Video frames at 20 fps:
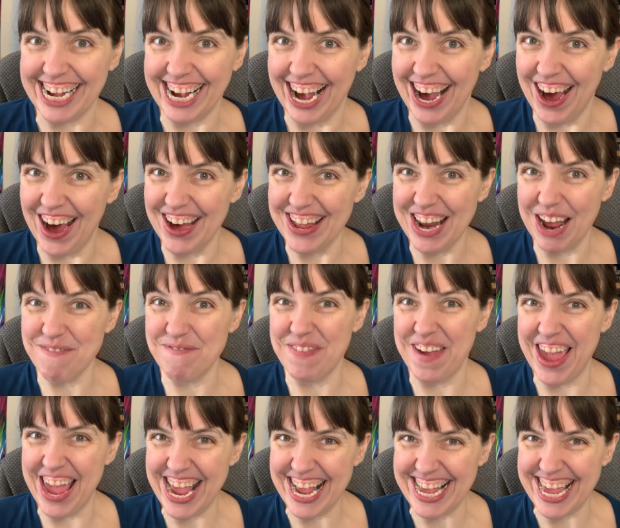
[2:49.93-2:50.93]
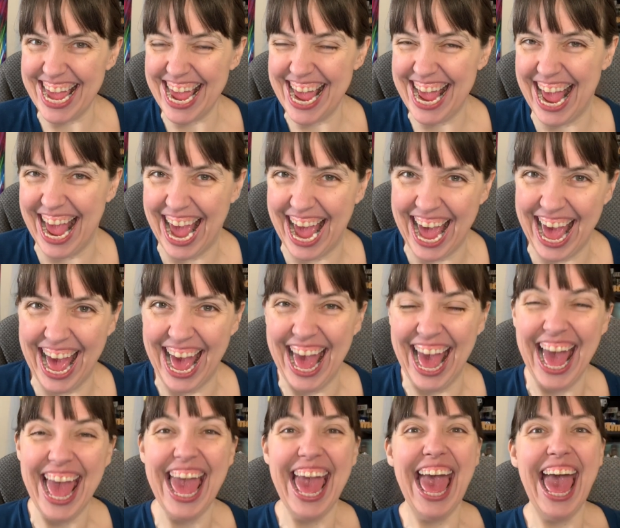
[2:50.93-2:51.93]
oh, the
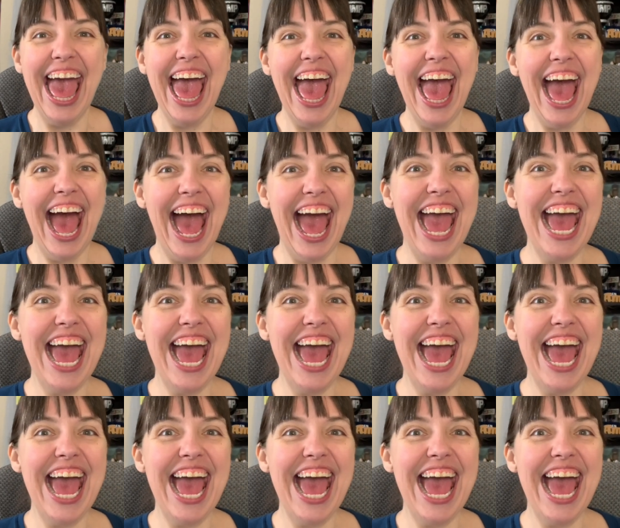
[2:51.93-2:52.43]
Pinky.